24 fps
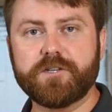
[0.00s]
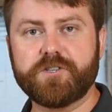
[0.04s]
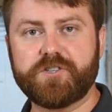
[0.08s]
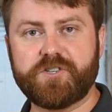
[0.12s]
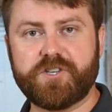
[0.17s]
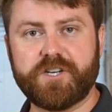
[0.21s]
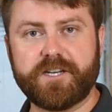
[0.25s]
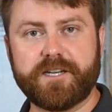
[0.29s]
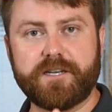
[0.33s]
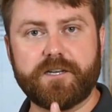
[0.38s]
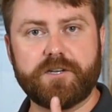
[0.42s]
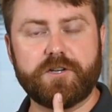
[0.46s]

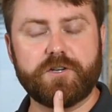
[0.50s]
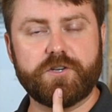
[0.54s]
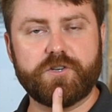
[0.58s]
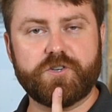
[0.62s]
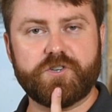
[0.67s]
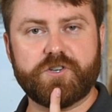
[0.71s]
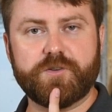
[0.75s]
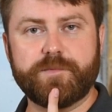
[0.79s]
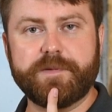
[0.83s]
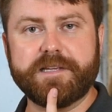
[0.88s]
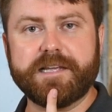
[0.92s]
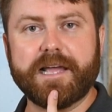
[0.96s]
Chin
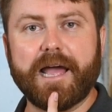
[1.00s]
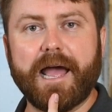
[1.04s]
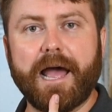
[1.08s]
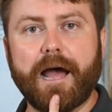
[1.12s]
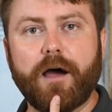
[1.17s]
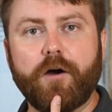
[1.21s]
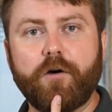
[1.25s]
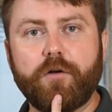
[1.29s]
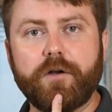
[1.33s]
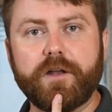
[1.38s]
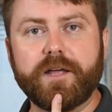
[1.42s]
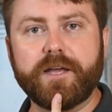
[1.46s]
should be
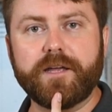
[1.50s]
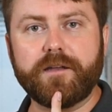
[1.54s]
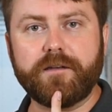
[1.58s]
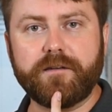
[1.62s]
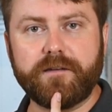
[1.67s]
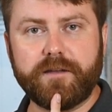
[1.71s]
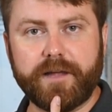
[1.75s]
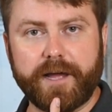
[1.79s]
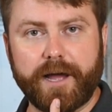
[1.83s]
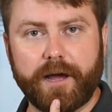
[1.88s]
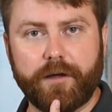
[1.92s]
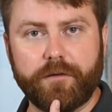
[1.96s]
out
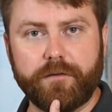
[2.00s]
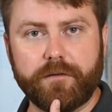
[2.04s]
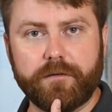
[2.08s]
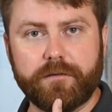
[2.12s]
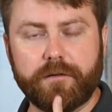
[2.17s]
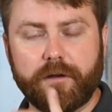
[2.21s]
and down,